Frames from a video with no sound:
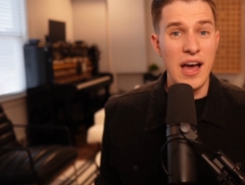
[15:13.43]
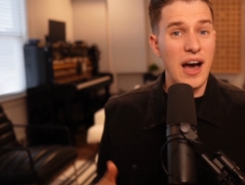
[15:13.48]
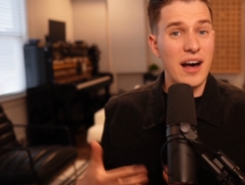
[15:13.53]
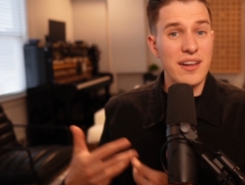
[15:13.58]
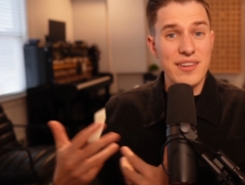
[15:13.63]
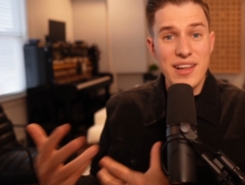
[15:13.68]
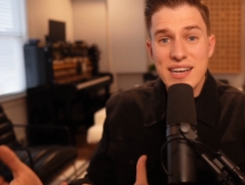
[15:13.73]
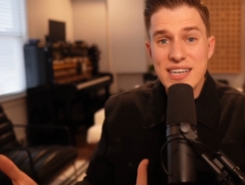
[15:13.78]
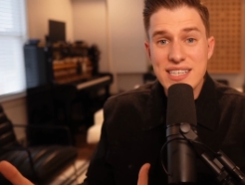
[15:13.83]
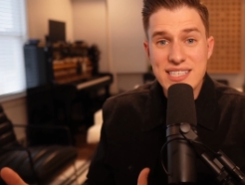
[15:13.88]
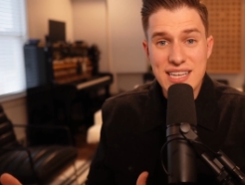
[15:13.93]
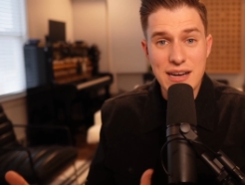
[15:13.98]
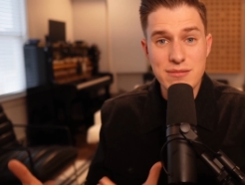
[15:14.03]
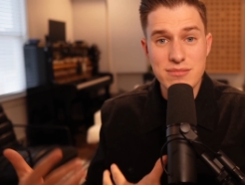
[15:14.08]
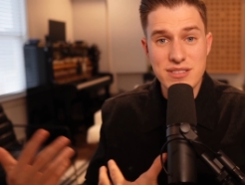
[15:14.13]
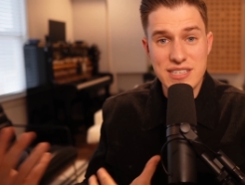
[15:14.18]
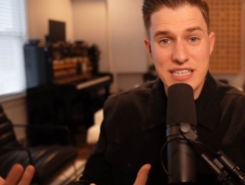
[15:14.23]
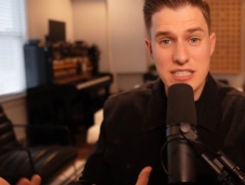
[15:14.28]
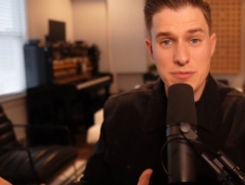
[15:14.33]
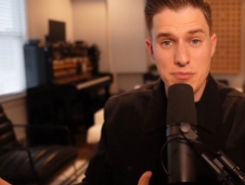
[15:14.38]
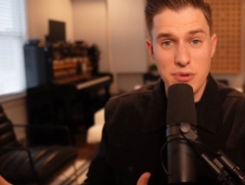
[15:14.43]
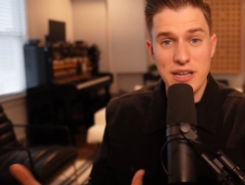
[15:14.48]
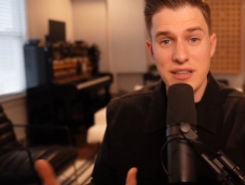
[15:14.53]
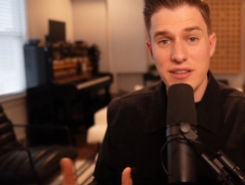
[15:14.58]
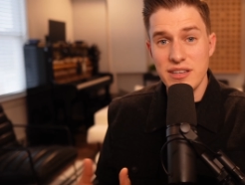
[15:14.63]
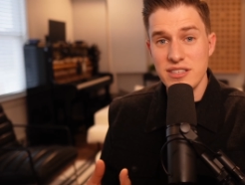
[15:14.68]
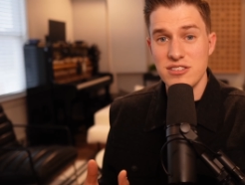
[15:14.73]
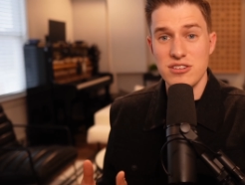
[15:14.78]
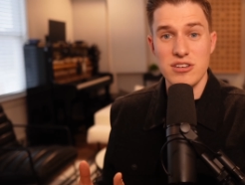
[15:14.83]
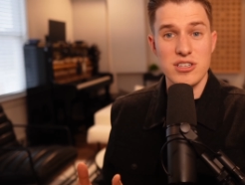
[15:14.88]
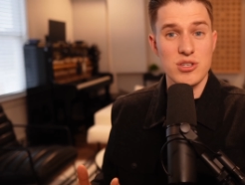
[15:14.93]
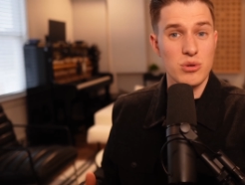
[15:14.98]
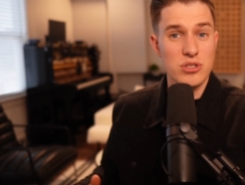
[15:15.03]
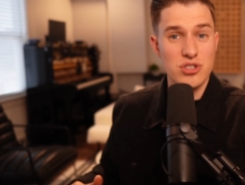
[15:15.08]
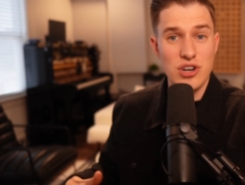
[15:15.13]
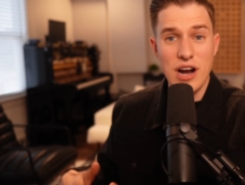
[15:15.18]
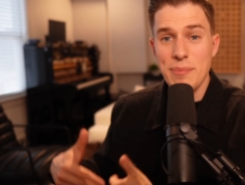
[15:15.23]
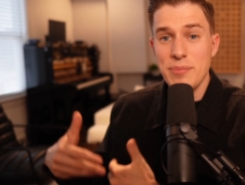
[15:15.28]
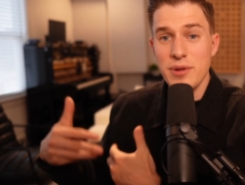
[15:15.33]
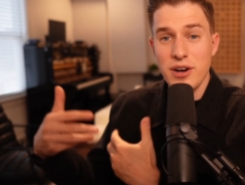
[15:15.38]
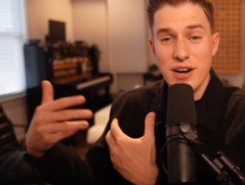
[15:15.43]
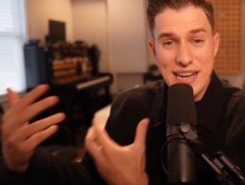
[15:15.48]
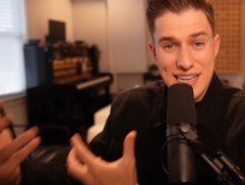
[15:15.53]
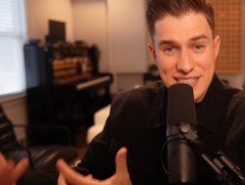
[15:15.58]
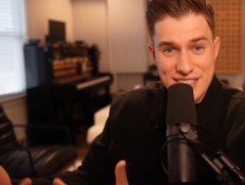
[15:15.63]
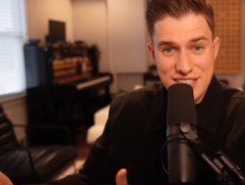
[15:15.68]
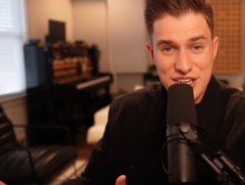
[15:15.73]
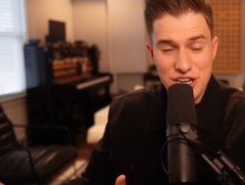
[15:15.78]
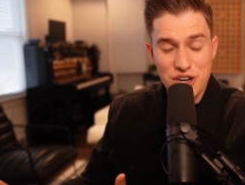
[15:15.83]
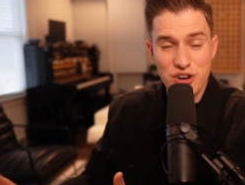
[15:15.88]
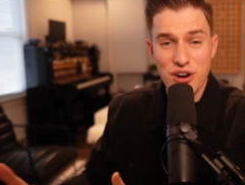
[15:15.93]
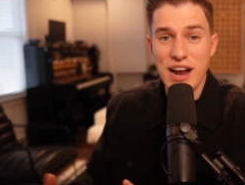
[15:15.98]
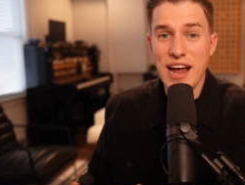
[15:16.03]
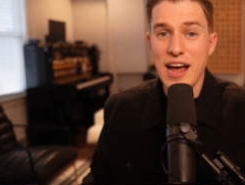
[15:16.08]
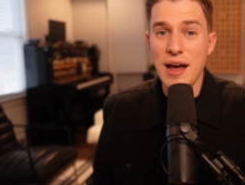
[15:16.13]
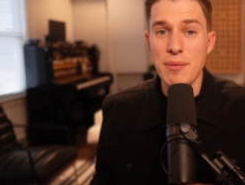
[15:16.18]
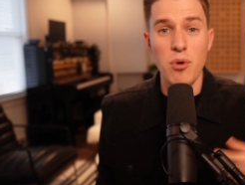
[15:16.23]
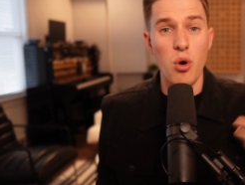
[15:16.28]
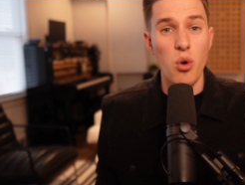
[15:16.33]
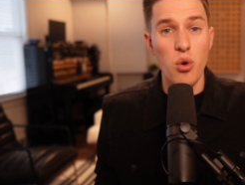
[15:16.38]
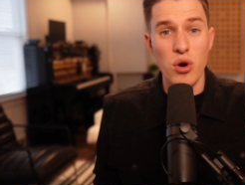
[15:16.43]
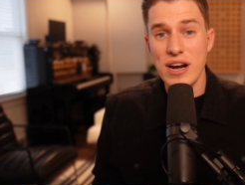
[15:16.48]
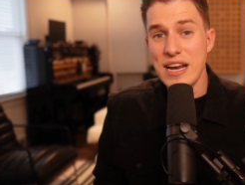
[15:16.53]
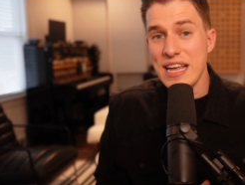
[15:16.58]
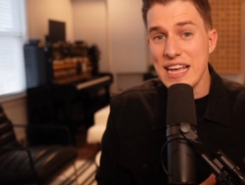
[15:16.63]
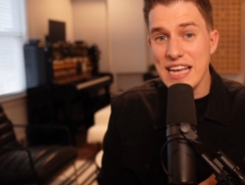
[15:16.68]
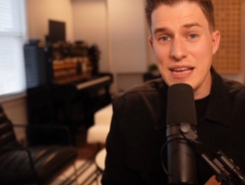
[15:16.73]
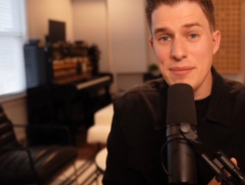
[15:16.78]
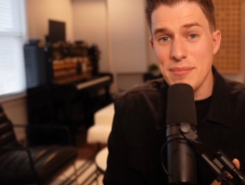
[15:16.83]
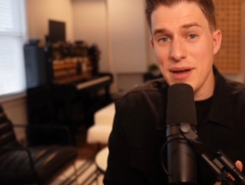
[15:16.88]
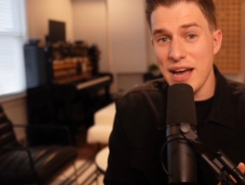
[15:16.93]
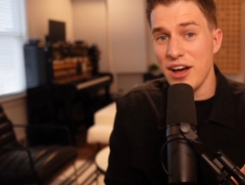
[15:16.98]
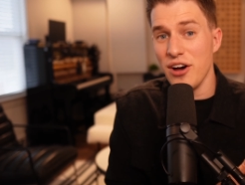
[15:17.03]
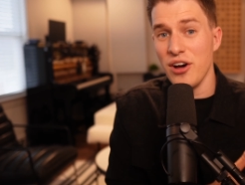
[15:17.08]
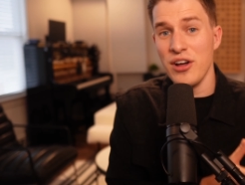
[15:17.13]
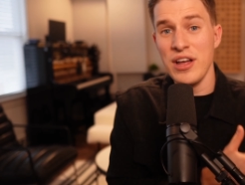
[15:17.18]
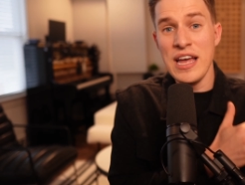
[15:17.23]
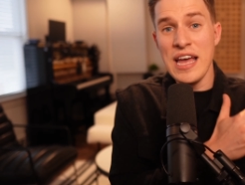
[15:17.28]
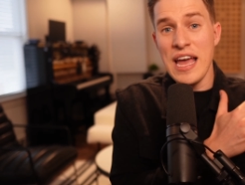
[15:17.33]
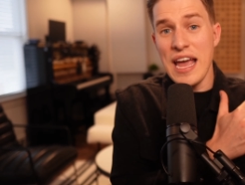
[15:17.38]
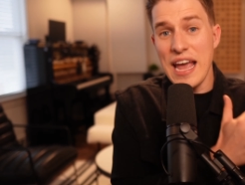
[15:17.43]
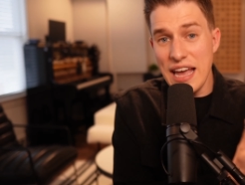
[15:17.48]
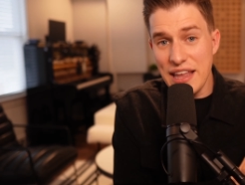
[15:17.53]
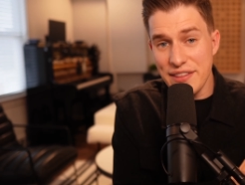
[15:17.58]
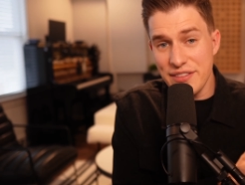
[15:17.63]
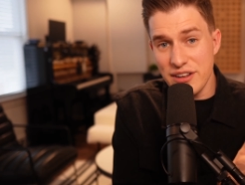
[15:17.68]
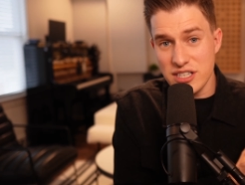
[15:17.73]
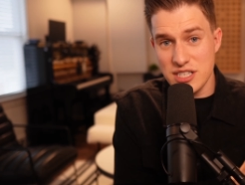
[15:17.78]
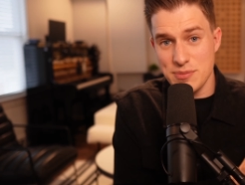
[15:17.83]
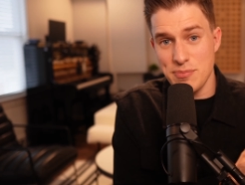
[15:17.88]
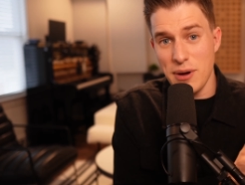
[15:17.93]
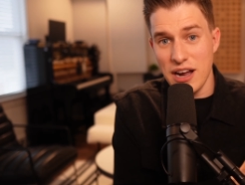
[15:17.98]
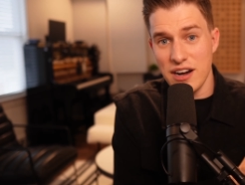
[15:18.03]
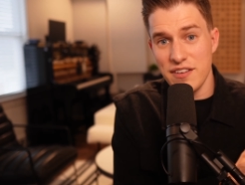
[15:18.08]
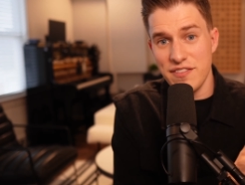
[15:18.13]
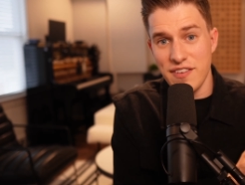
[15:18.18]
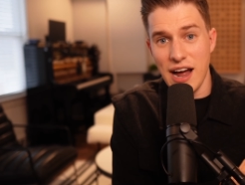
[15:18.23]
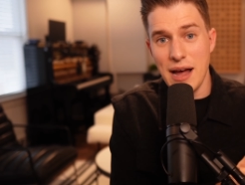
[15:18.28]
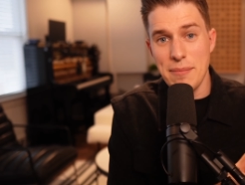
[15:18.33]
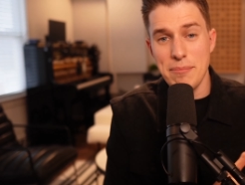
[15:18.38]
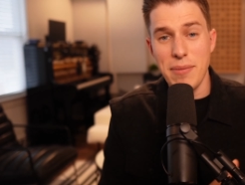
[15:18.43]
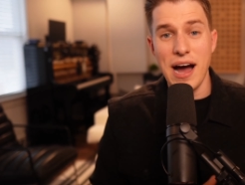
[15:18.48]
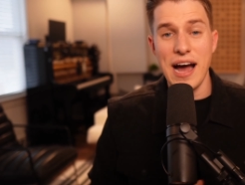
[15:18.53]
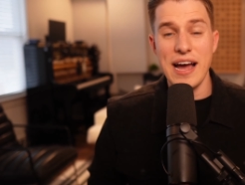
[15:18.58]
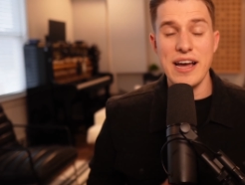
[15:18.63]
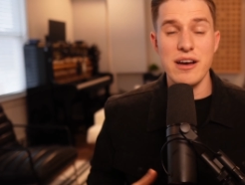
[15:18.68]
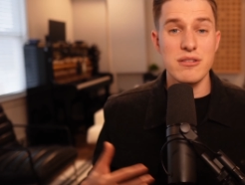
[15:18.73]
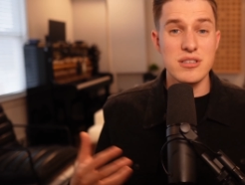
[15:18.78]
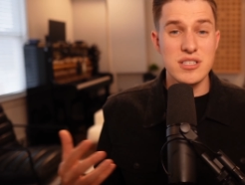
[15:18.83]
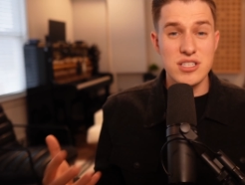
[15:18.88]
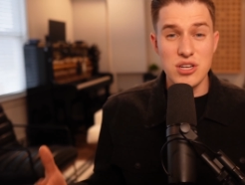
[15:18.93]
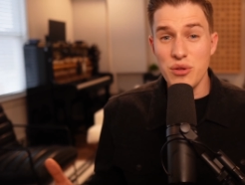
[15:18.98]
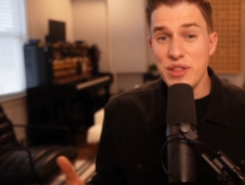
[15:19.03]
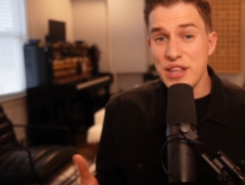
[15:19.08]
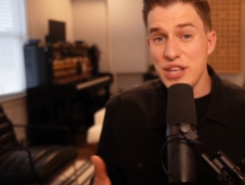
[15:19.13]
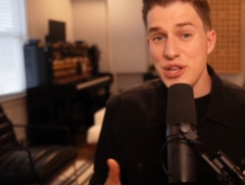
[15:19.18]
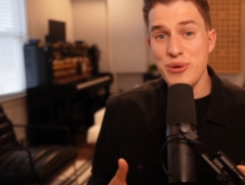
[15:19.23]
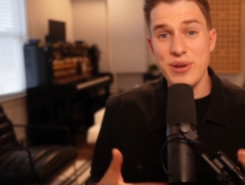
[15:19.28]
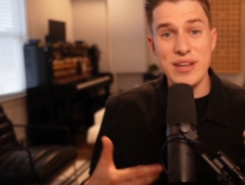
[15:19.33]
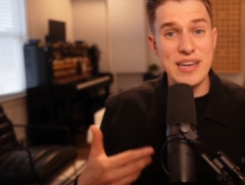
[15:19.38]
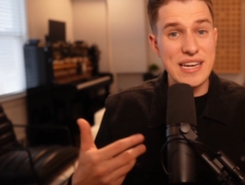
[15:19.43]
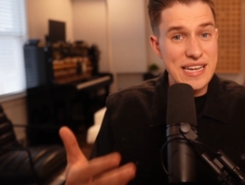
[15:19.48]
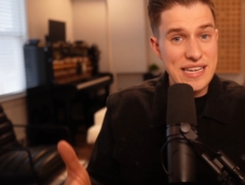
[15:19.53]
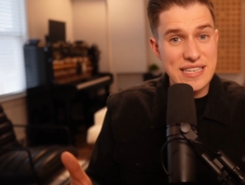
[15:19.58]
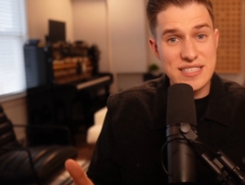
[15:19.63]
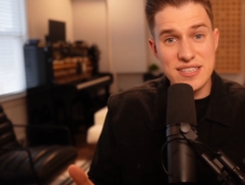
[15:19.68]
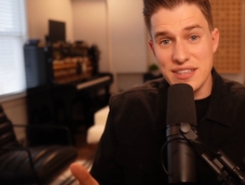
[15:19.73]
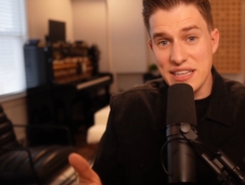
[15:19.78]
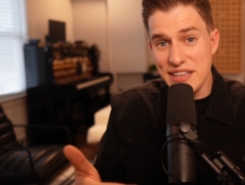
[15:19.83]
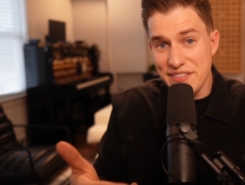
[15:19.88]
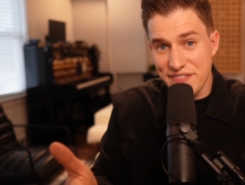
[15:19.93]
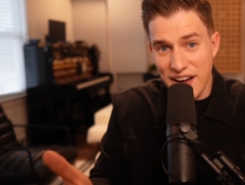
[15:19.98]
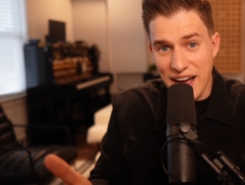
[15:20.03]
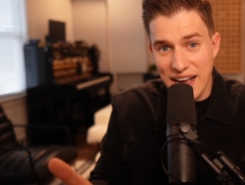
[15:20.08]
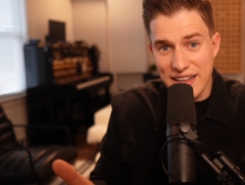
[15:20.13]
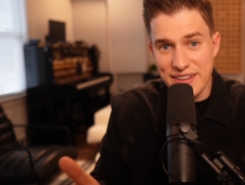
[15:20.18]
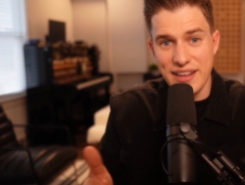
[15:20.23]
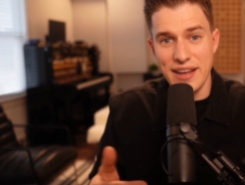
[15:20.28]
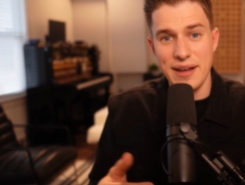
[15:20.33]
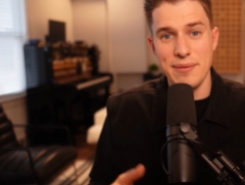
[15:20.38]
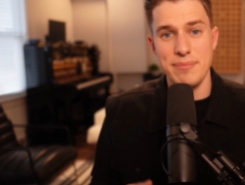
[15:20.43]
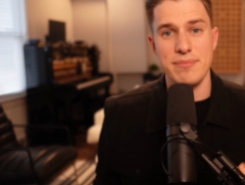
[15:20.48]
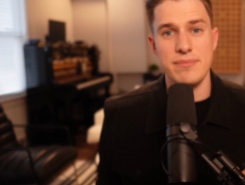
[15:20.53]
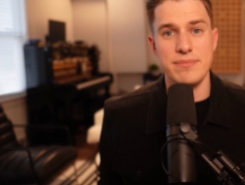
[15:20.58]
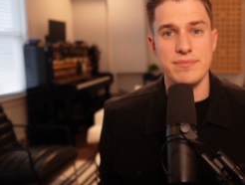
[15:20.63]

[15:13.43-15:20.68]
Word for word: A lot of times these playlisters will drop their Instagram or an email in their Spotify bio so that you can easily find them.